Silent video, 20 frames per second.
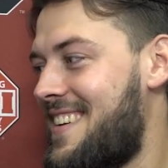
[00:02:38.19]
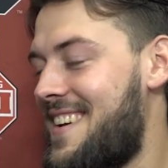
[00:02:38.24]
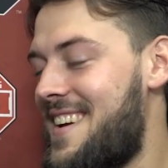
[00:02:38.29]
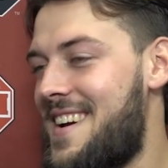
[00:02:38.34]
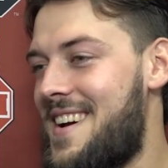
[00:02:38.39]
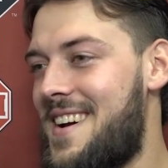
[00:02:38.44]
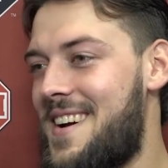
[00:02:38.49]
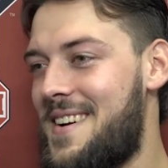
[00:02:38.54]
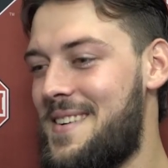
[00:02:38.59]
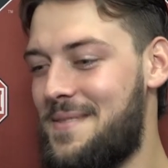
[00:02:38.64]

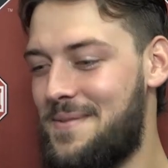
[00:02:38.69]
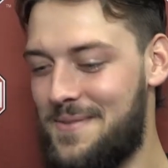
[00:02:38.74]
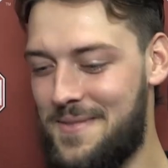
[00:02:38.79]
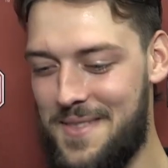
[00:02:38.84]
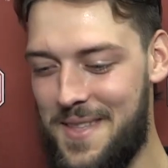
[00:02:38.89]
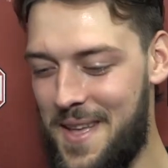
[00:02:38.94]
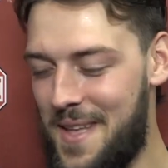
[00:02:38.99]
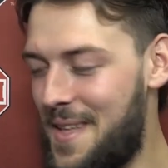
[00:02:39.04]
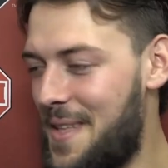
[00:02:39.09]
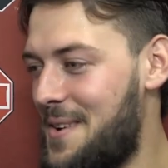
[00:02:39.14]

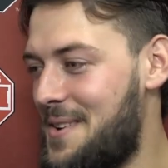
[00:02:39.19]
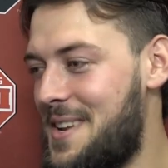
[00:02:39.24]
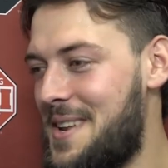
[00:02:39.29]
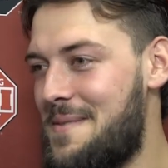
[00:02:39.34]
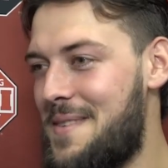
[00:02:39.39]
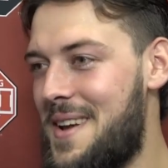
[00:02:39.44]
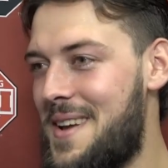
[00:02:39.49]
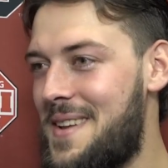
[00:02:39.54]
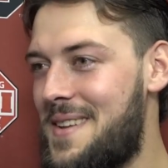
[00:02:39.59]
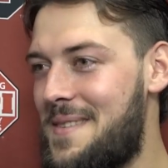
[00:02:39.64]
Another
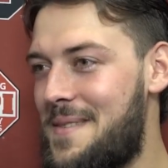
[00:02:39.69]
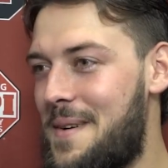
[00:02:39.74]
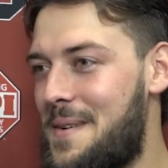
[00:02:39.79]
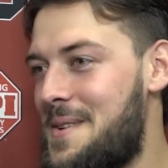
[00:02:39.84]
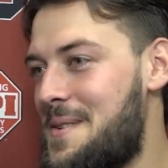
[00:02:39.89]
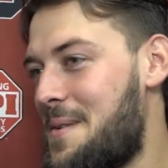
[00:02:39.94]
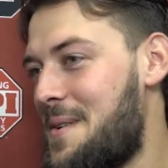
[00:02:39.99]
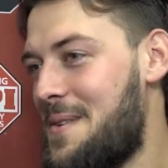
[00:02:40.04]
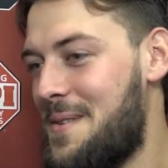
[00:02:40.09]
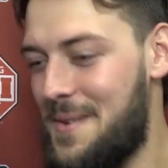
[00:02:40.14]
teammate. I
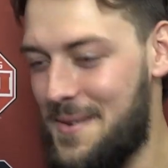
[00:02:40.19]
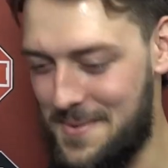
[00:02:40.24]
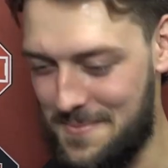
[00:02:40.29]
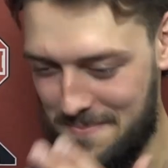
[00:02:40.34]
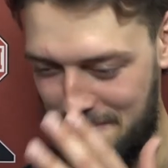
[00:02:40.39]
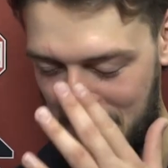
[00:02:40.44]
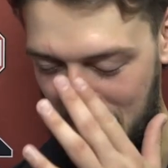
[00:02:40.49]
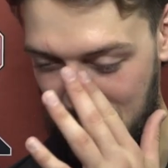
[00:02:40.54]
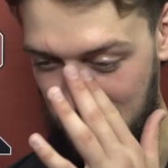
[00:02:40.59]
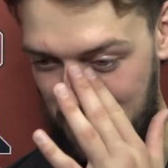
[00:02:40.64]
mean,
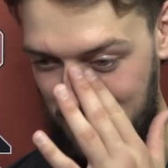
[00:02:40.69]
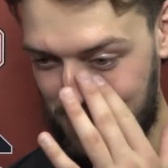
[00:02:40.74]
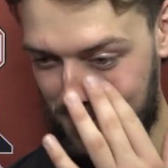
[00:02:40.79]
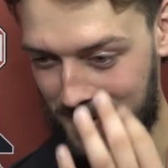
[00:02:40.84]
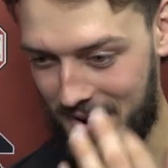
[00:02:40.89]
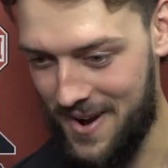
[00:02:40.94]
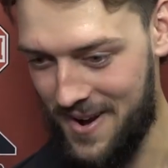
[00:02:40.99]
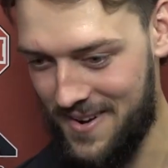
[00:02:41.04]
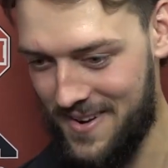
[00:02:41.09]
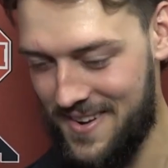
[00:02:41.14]
we were
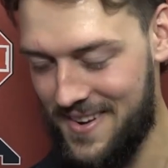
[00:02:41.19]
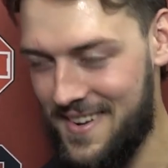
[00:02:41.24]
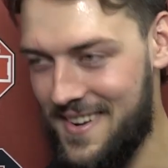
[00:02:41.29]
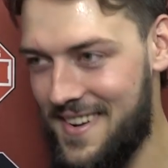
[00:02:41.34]
messing around.